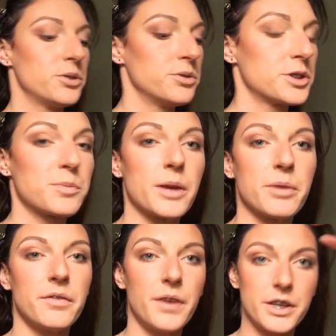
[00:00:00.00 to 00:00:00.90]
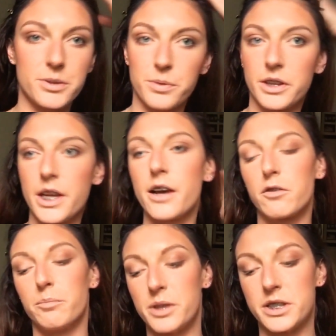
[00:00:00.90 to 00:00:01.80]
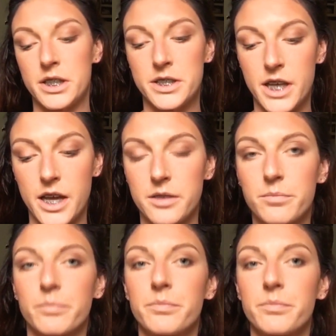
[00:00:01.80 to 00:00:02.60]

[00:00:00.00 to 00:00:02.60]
to spray my face with the E.L.F Mist and Set.